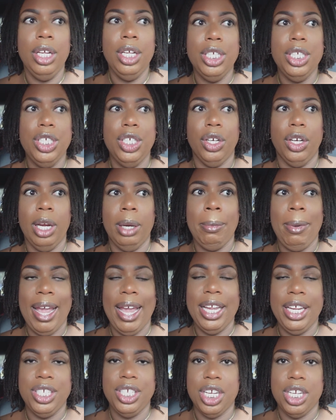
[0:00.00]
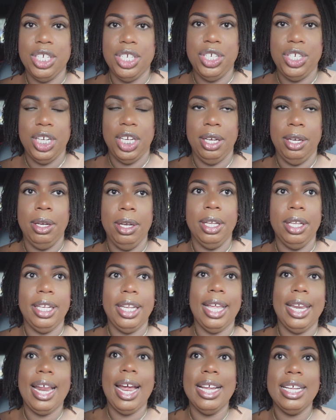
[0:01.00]
during my HSG
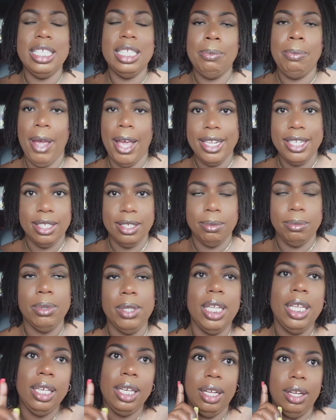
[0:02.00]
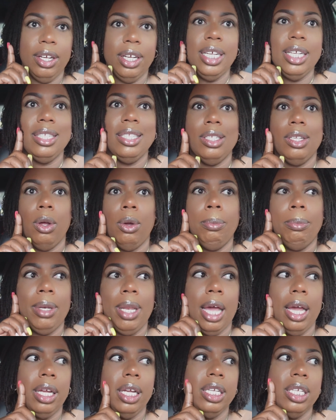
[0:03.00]
that I spasmed, and there is no
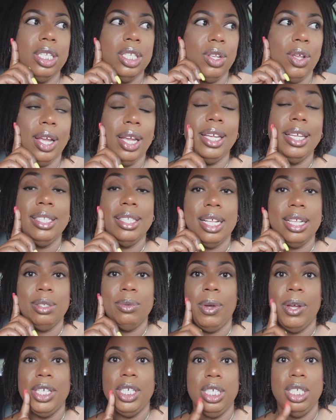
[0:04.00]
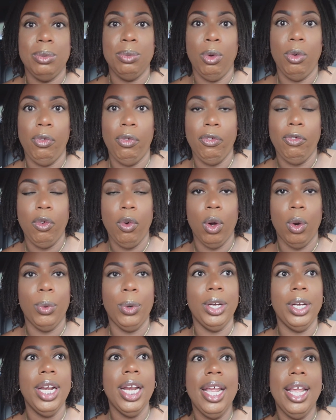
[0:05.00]
blockage. So I guess that's why she's moving
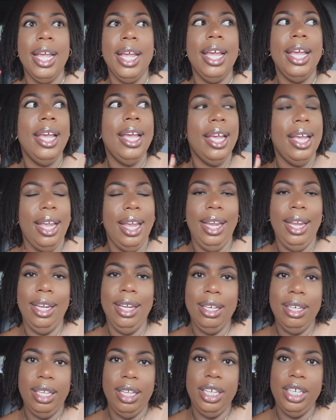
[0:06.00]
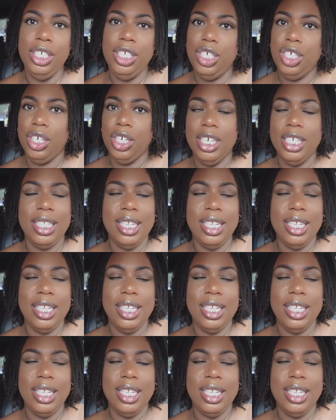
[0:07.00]
forward. And the insurance